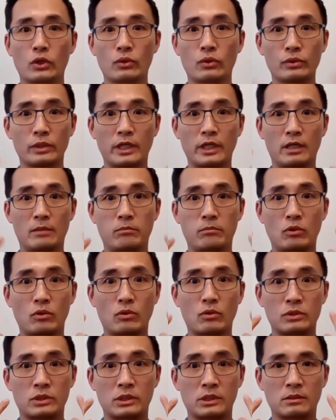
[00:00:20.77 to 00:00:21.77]
You know there are
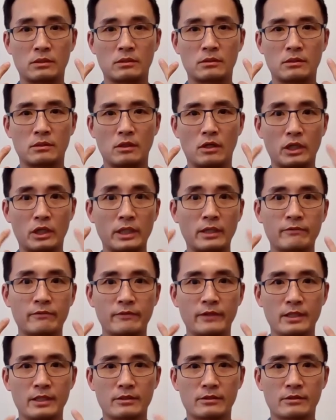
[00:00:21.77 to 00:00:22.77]
pores on our
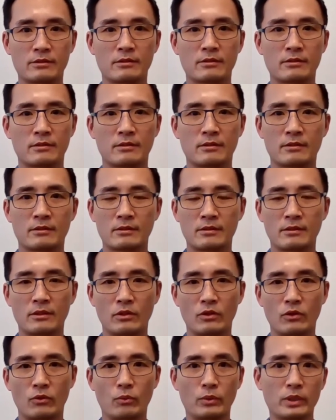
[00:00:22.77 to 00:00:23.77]
face.
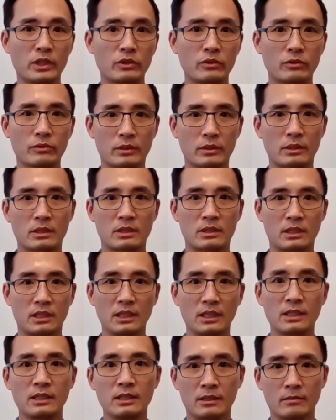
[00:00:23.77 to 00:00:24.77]
We need to
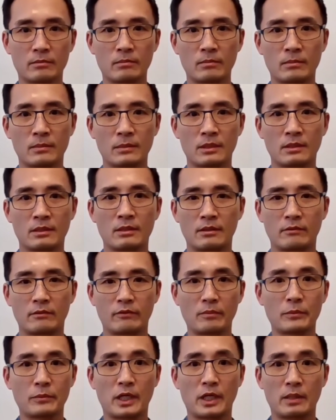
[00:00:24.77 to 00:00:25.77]
clean them
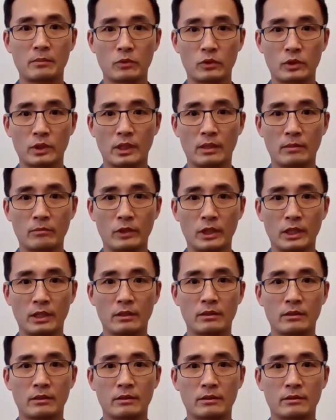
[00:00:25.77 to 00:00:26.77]
from time to time,
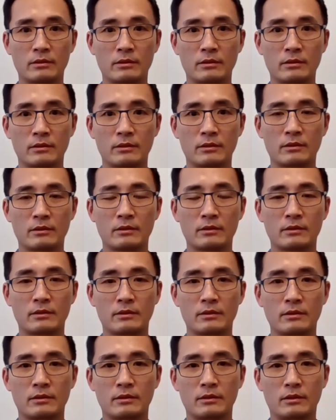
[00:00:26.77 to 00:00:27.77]
right?
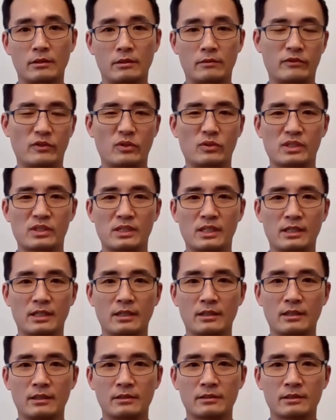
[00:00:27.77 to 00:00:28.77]
Of course,
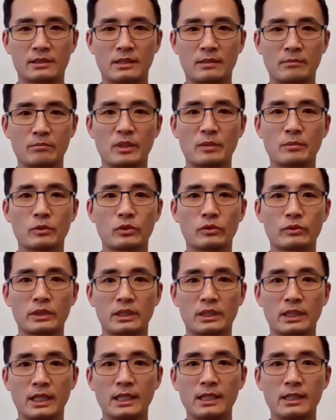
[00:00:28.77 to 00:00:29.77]
like some people do
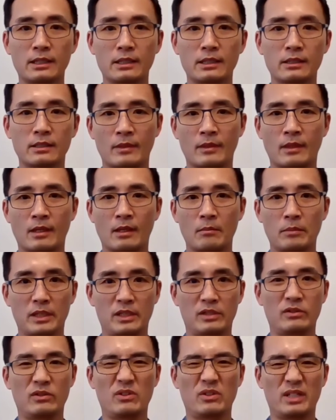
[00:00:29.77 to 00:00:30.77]
it daily,
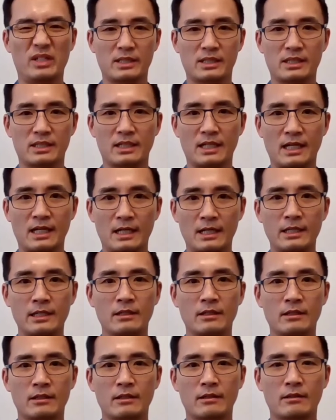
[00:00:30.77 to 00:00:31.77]
but you know, as a guy,
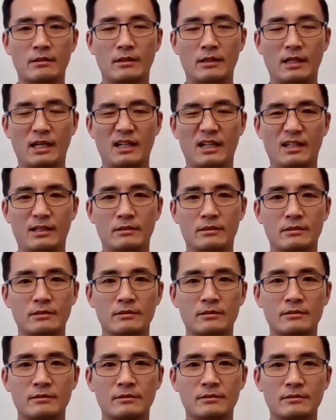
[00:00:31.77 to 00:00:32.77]
eh,
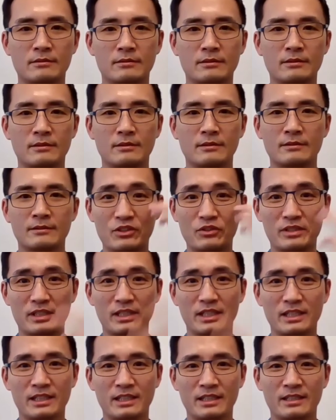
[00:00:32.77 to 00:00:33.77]

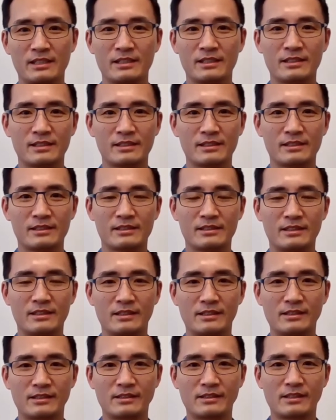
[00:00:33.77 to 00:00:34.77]
actually
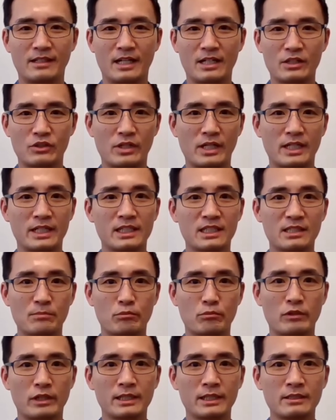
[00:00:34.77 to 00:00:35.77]
I tried this
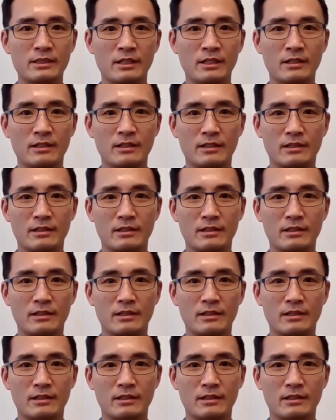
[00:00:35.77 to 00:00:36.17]
brand.